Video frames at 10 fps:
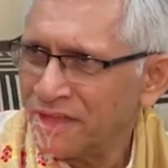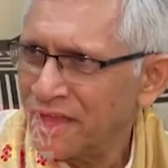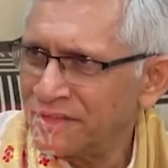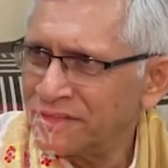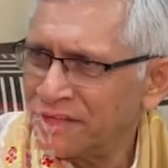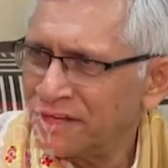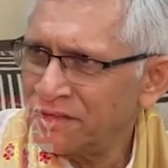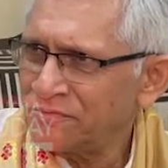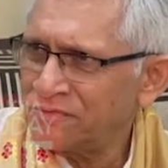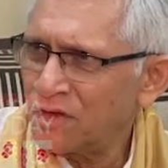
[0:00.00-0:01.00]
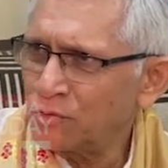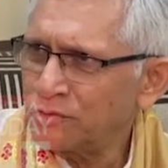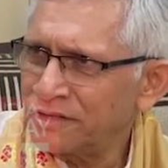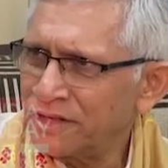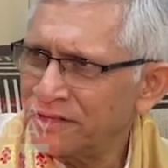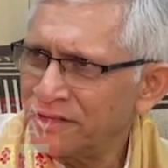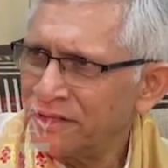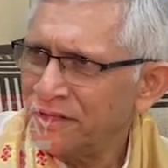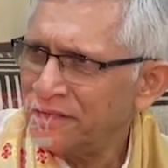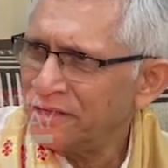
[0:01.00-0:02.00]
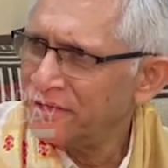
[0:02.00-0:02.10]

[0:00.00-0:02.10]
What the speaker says: and then I found that he